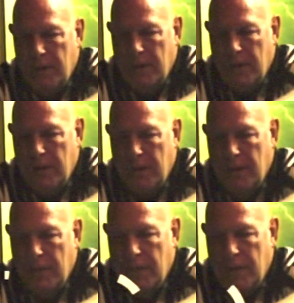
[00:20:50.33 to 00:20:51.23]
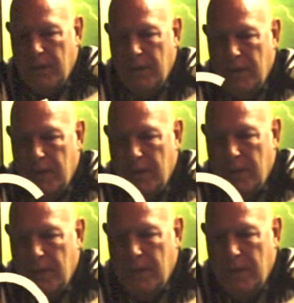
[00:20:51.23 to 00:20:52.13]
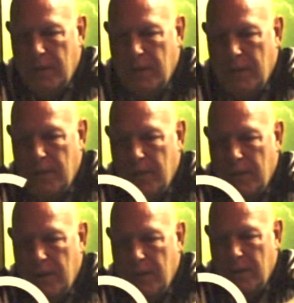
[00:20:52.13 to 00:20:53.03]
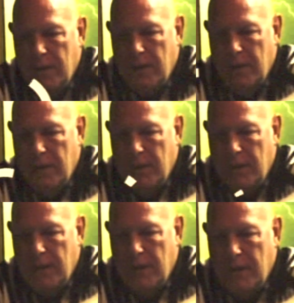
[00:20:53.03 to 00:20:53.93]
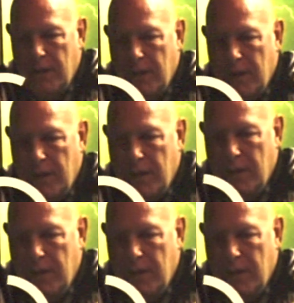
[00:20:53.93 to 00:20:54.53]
(silent)